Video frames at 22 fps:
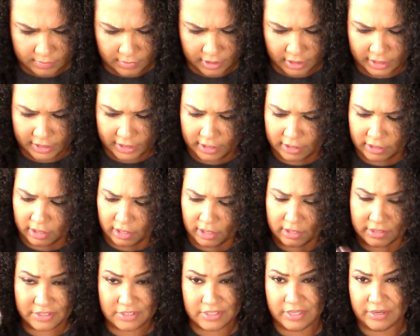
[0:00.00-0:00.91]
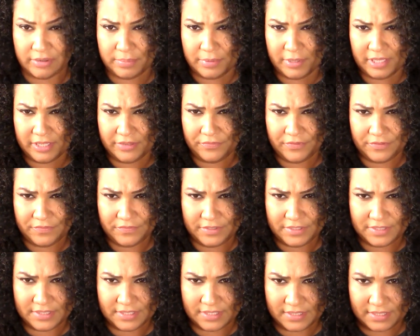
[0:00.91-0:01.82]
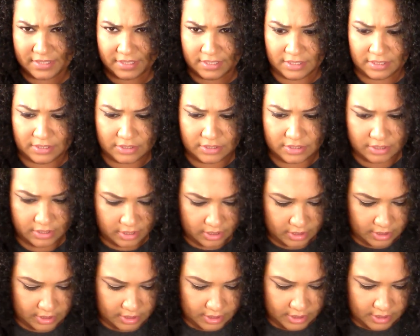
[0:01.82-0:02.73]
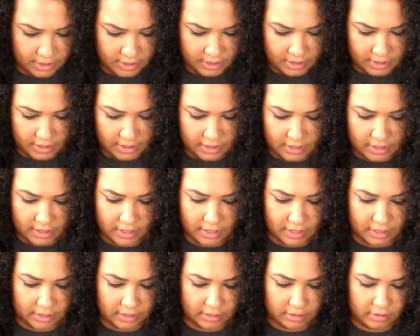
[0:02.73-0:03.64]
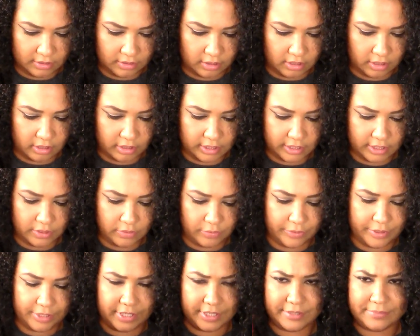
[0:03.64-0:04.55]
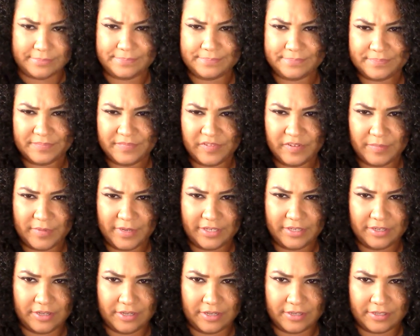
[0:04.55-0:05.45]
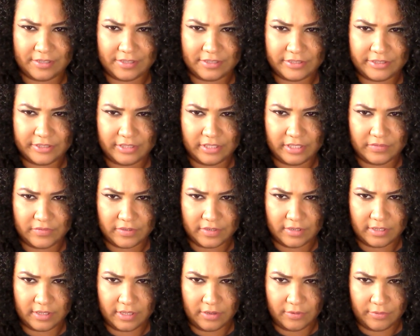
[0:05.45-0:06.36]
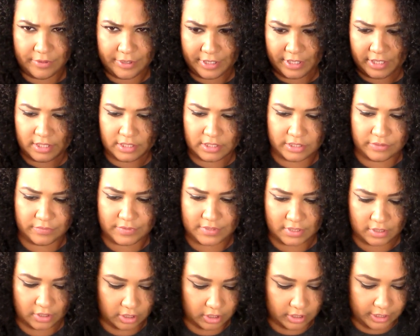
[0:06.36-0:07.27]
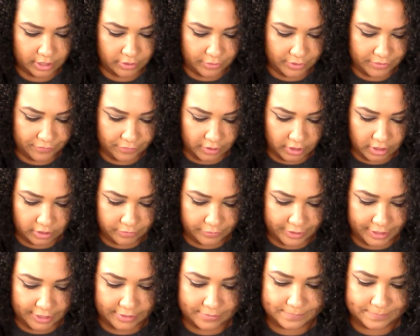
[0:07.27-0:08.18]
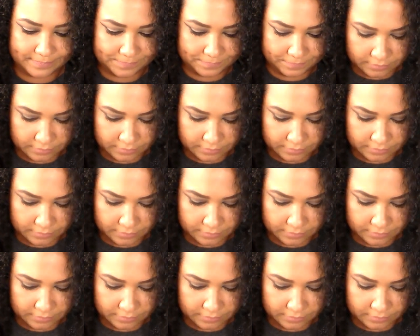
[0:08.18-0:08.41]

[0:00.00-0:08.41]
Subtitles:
probably $1, so they were probably 50 cents each. And then I got the little Harley Quinn for my daughter. She loves Harley Quinn. She was Harley Quinn for Halloween.